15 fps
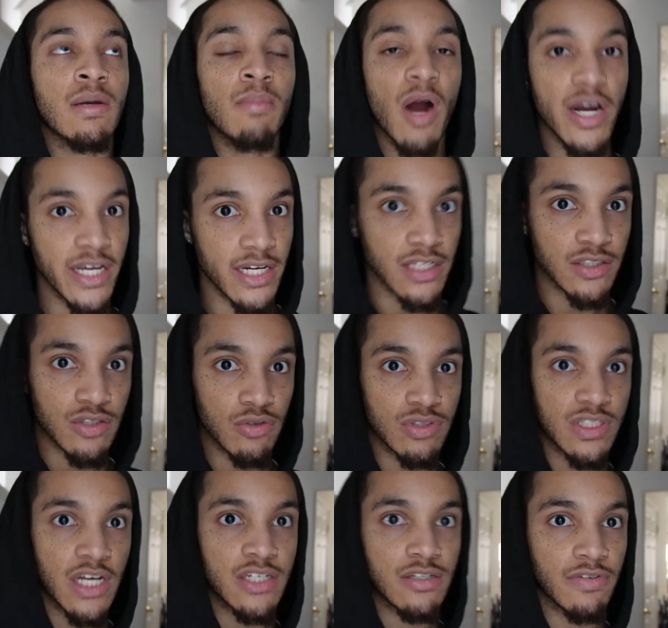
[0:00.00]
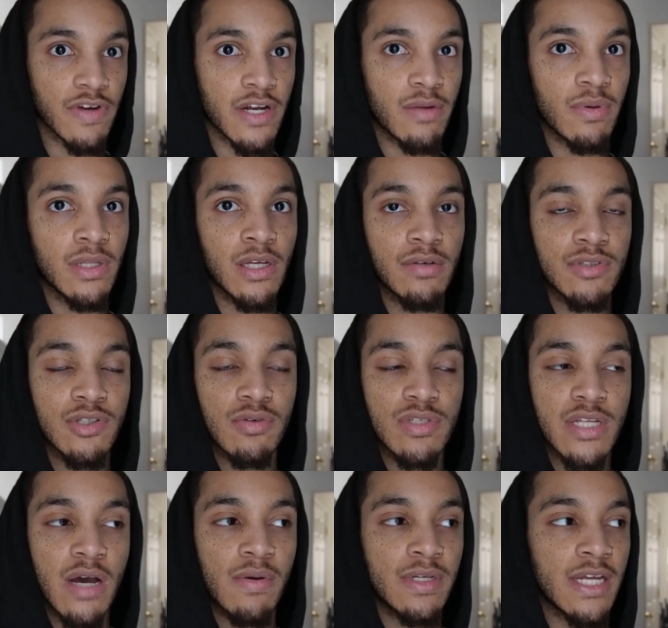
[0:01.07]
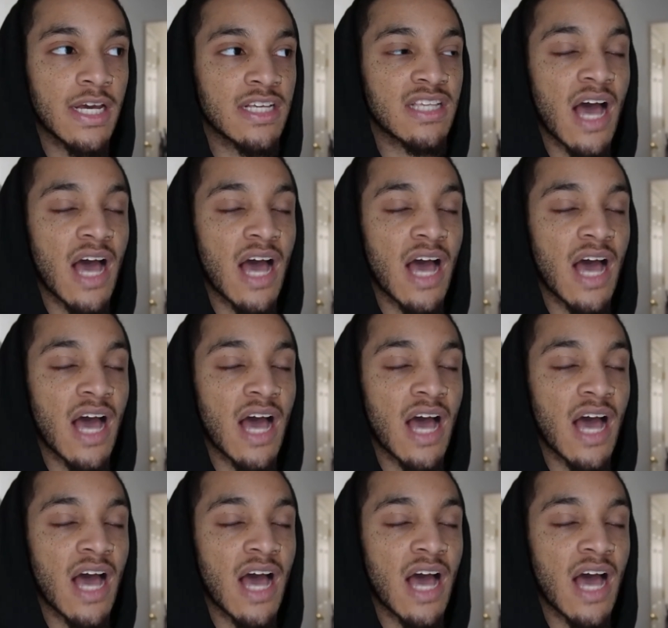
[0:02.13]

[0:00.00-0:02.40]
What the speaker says: The market is so saturated with love shows nowadays.